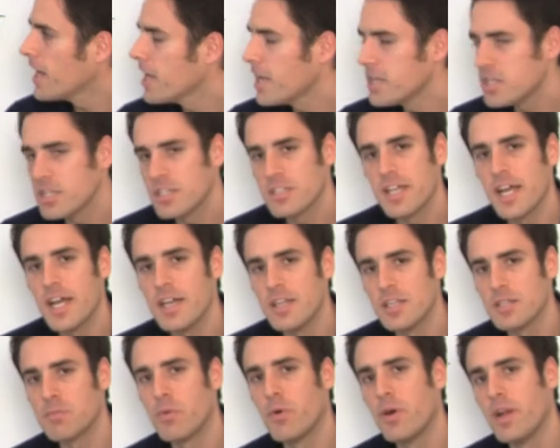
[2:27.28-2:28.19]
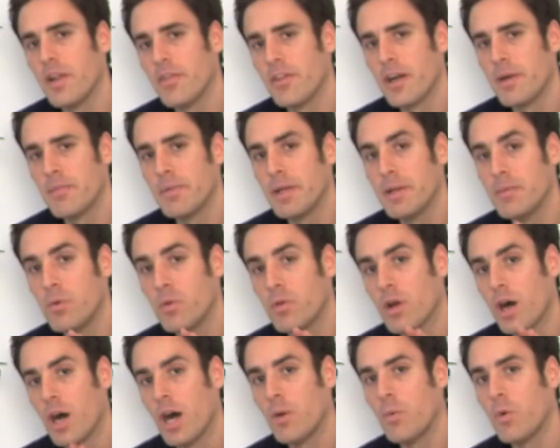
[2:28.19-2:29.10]
I, I should say at this point, if there are
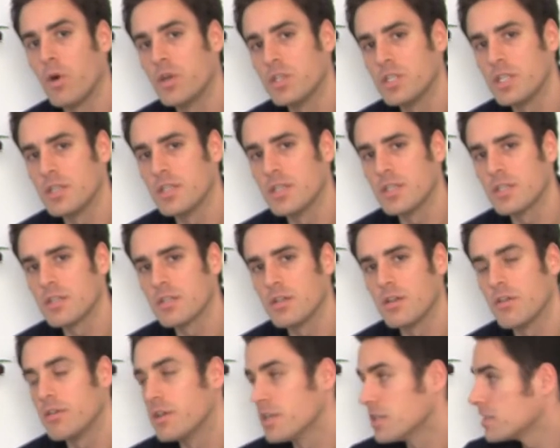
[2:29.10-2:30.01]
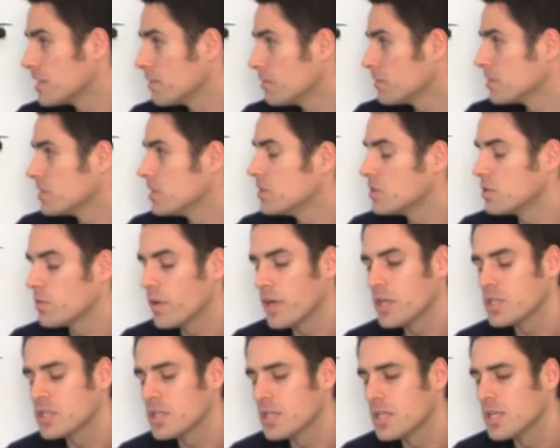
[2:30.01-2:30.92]
people that are watching this that are in a similar
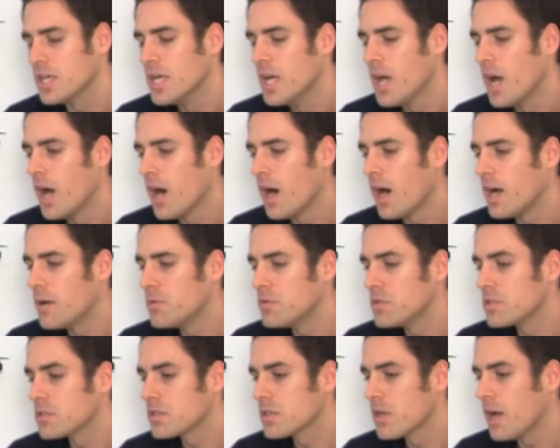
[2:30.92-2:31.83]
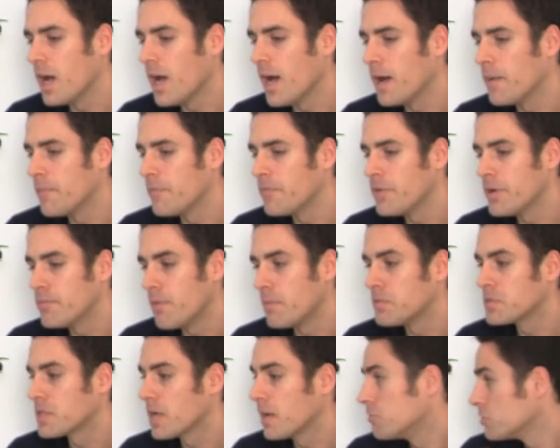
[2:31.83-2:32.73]
situation, I was, um, you
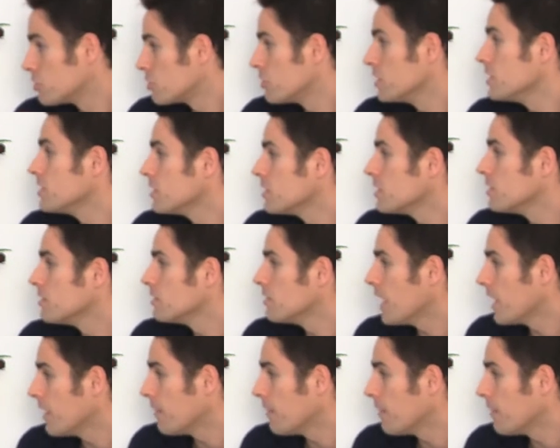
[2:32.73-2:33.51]
know, saying I was treating